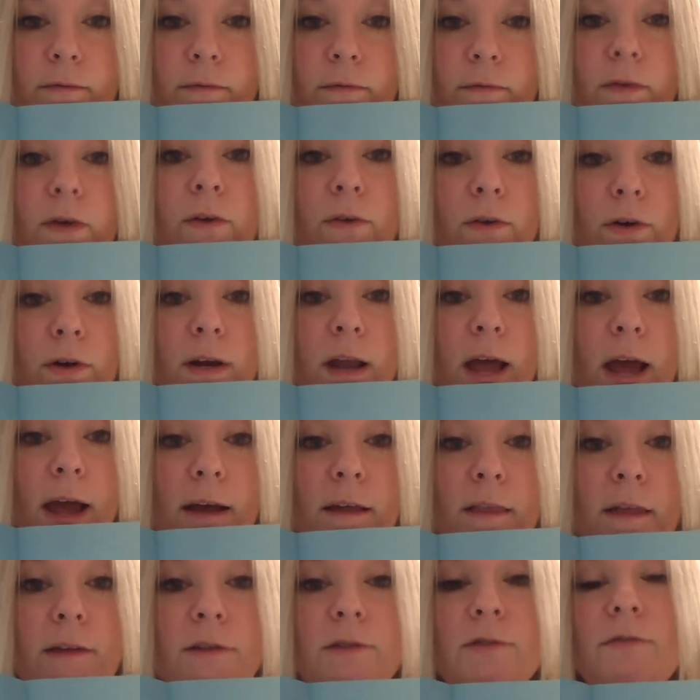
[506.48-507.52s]
On your neck,
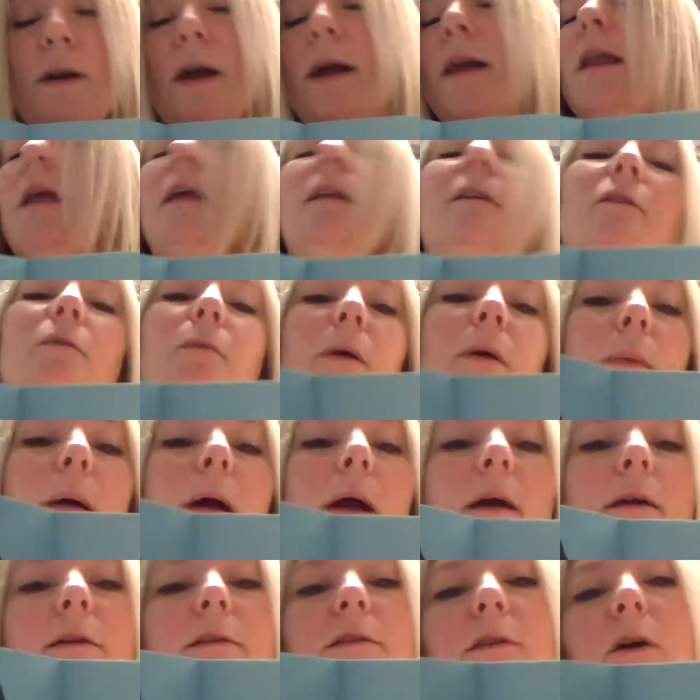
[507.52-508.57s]
that's right. And do we
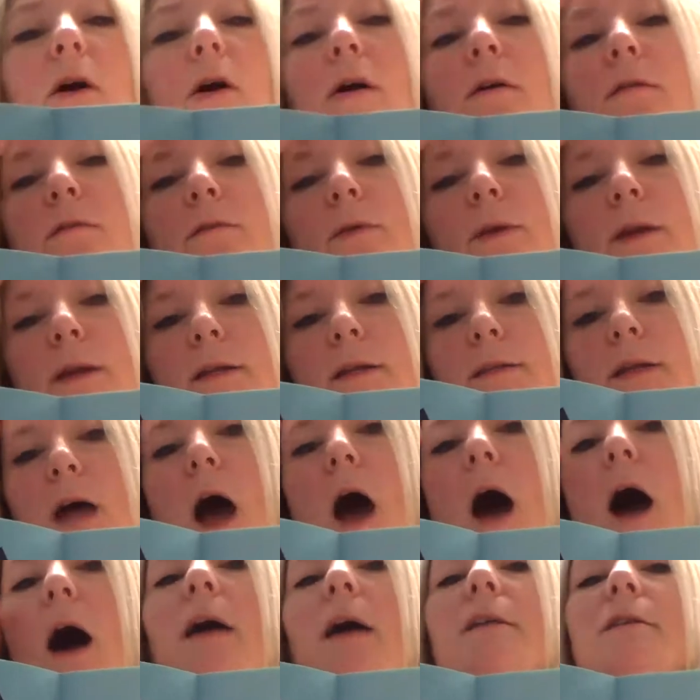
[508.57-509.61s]
wear a scarf when it's
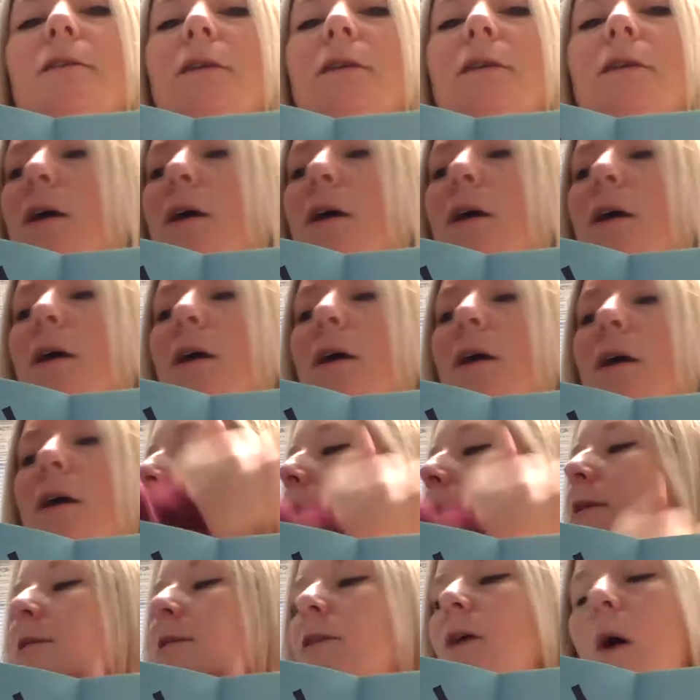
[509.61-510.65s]
hot or when
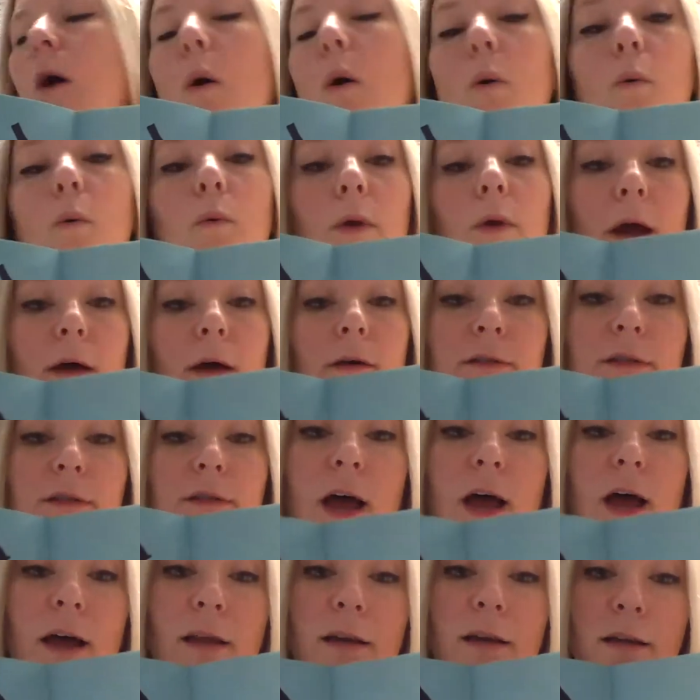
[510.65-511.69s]
it's cold
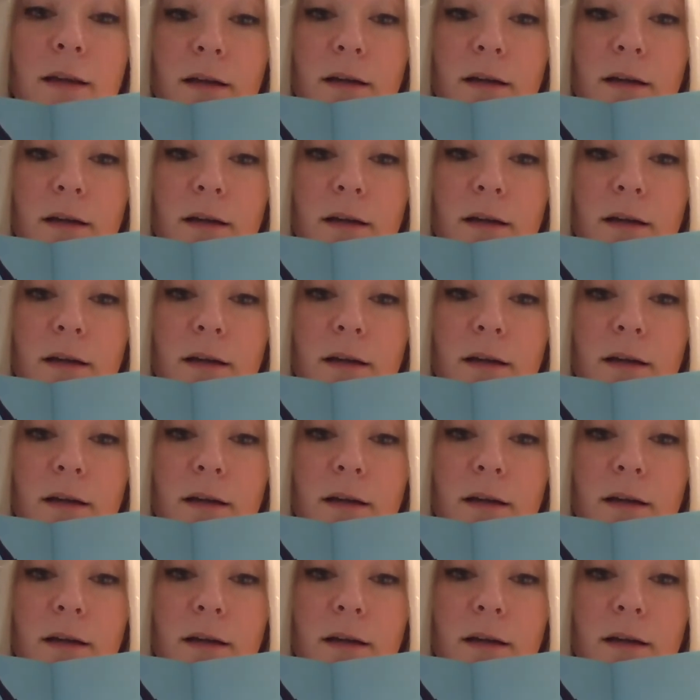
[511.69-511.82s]
outside?